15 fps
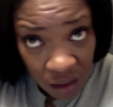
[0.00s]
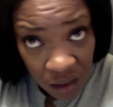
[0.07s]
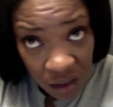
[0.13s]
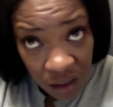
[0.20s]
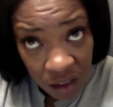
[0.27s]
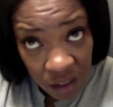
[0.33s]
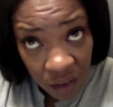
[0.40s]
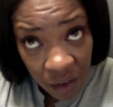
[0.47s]

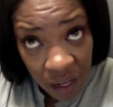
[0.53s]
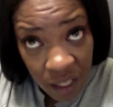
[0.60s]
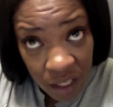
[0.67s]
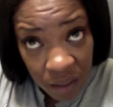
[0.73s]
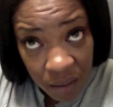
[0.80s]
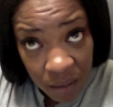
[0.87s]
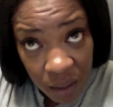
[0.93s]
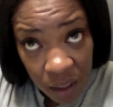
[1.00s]
it's crazy,
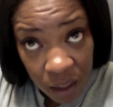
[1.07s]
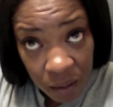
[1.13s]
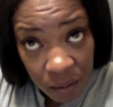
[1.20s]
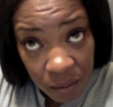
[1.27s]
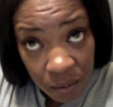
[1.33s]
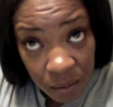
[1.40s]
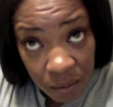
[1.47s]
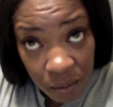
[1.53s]
but
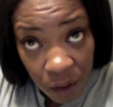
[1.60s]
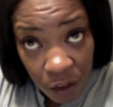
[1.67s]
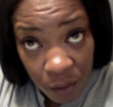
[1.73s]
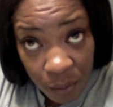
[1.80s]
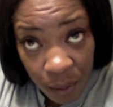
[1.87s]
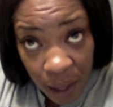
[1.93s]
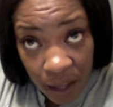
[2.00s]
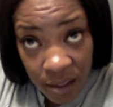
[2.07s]
both
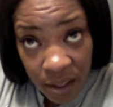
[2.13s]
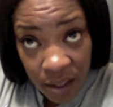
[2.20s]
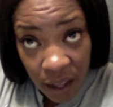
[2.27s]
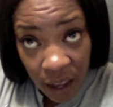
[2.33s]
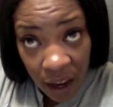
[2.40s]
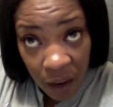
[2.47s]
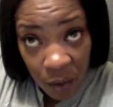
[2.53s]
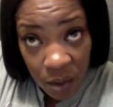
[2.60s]
packs of
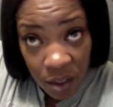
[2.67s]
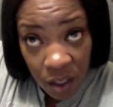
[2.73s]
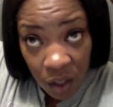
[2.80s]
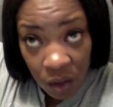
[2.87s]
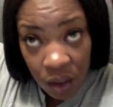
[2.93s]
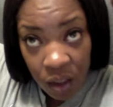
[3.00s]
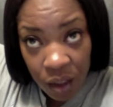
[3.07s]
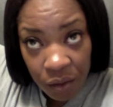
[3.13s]
hair was
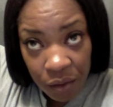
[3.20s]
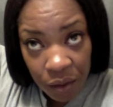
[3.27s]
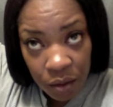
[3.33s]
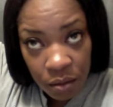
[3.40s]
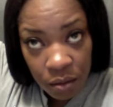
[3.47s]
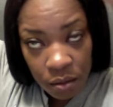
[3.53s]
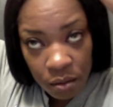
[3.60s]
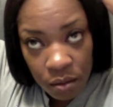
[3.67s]
totally different.
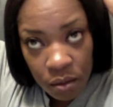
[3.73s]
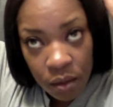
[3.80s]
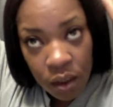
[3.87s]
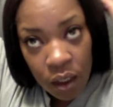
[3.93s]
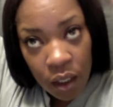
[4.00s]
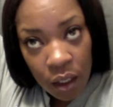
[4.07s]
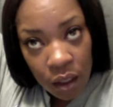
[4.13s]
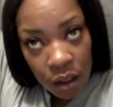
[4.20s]

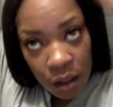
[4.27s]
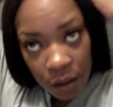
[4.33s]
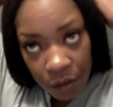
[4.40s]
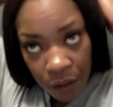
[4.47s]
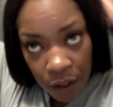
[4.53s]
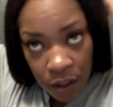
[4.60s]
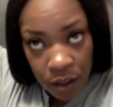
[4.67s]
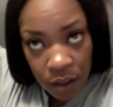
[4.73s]
The
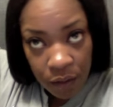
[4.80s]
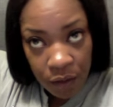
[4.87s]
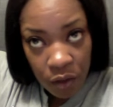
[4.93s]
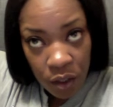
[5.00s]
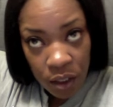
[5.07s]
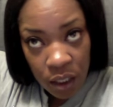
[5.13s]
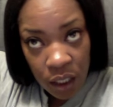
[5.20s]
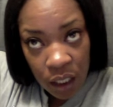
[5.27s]
first, the
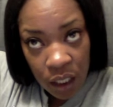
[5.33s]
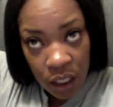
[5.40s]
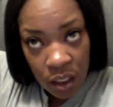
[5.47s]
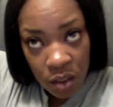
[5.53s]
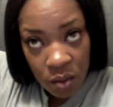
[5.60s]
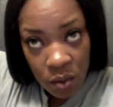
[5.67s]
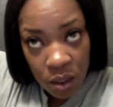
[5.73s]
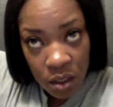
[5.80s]
14 inch
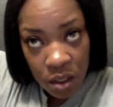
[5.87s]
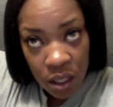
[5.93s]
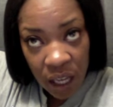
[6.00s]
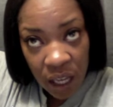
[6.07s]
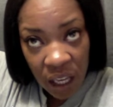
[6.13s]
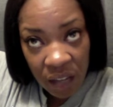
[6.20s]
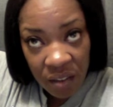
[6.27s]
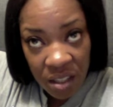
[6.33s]
was
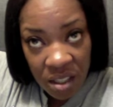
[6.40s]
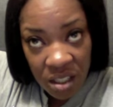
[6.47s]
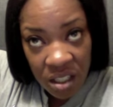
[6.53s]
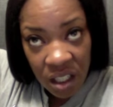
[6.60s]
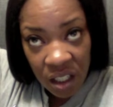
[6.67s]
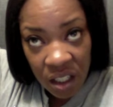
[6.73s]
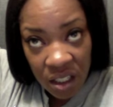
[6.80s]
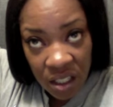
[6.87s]
kind of a
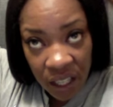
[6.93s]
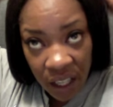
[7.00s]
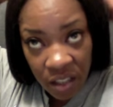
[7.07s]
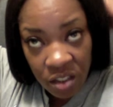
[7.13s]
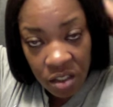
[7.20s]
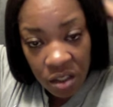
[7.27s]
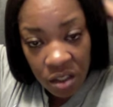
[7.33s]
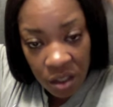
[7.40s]
silky
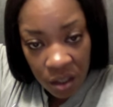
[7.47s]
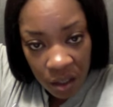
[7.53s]
texture,